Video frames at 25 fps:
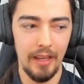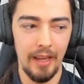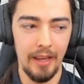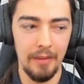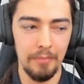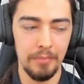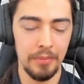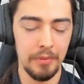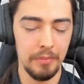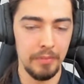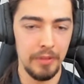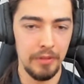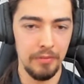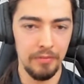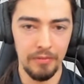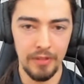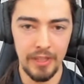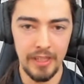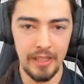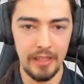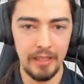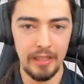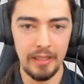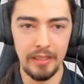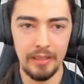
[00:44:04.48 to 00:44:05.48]
but be
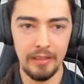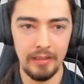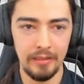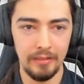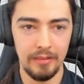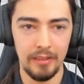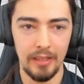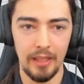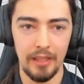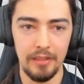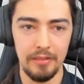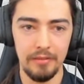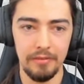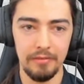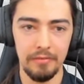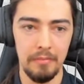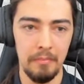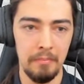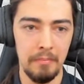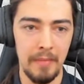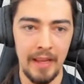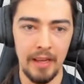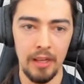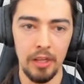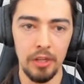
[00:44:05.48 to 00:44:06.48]
really kind of
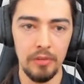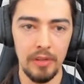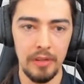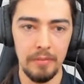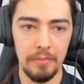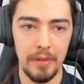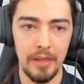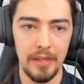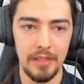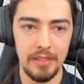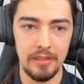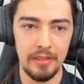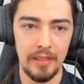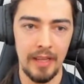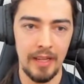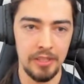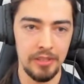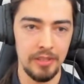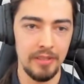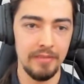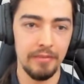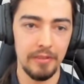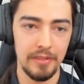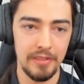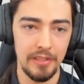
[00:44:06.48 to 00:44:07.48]
mellow in person.
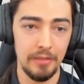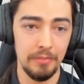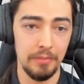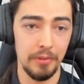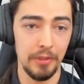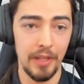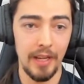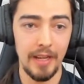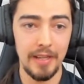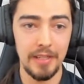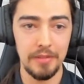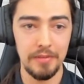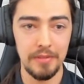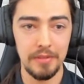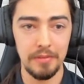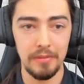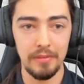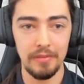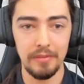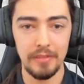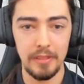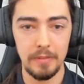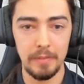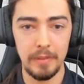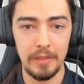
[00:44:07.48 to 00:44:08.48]
Actually, for example, Kaiser is one
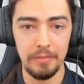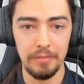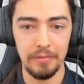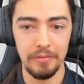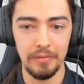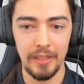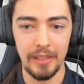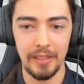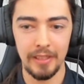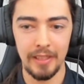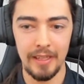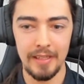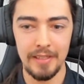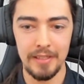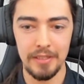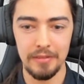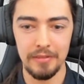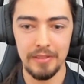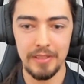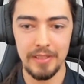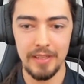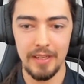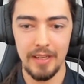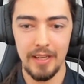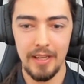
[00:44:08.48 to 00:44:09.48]
of these people, right? Kaiser
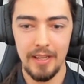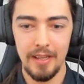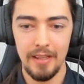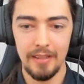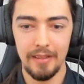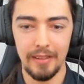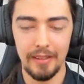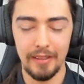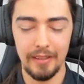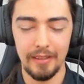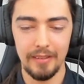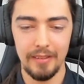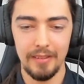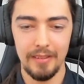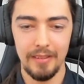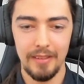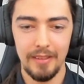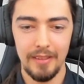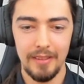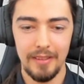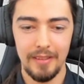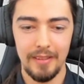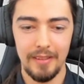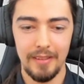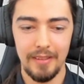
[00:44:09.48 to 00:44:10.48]
is like,
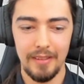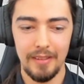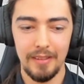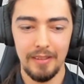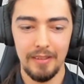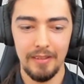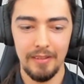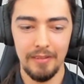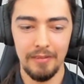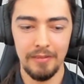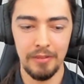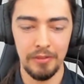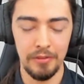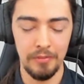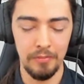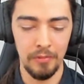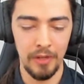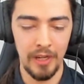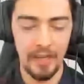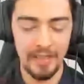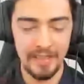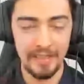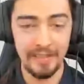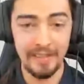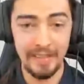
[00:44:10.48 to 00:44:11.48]
so
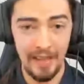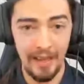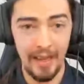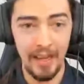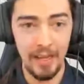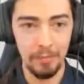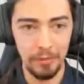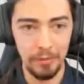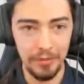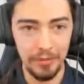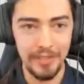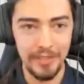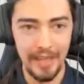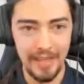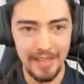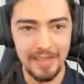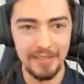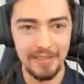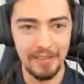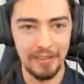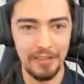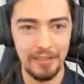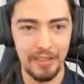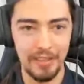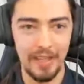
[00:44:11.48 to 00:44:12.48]
when I did the eyeball test
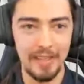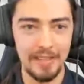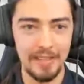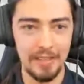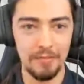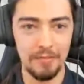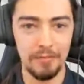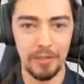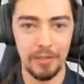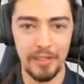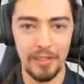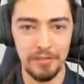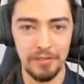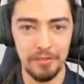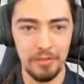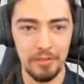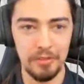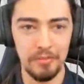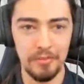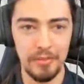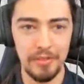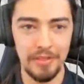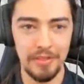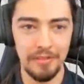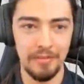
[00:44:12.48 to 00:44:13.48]
on Kaiser, what I saw
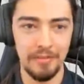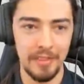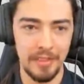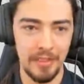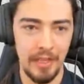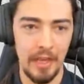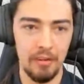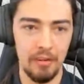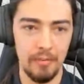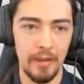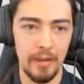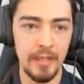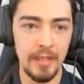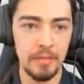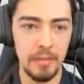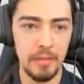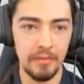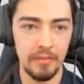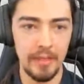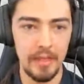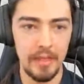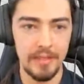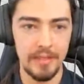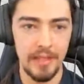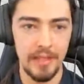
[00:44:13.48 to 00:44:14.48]
was this guy reminds me of
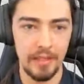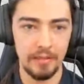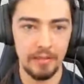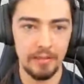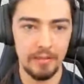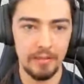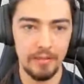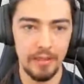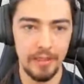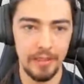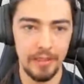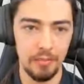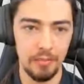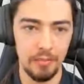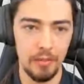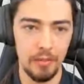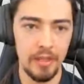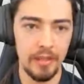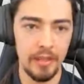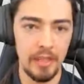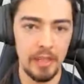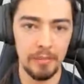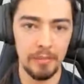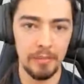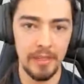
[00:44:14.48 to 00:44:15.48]
Hylissang. Like the way
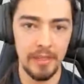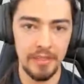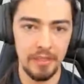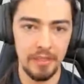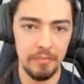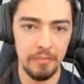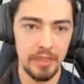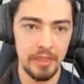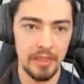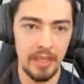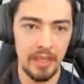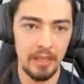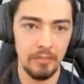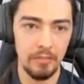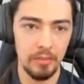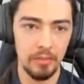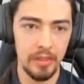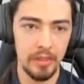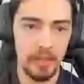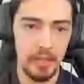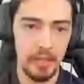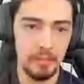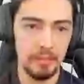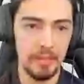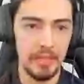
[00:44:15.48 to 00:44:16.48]
that he plays the mid game, the way
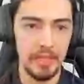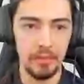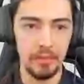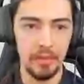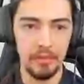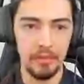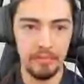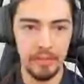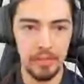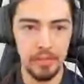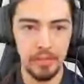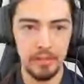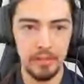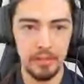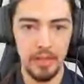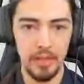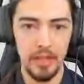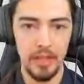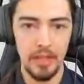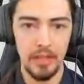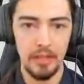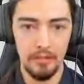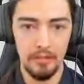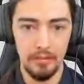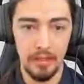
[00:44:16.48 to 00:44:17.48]
that he plays around vision,
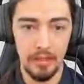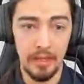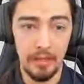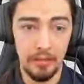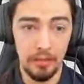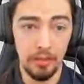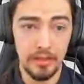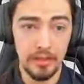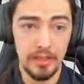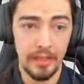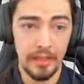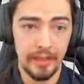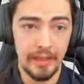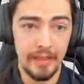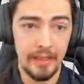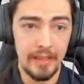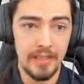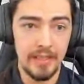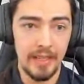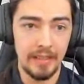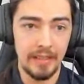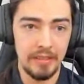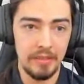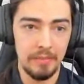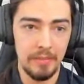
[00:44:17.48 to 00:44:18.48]
he looks like
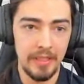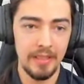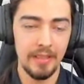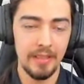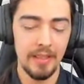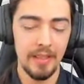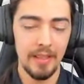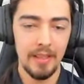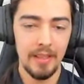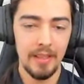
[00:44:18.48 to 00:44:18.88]
Hylissang to me.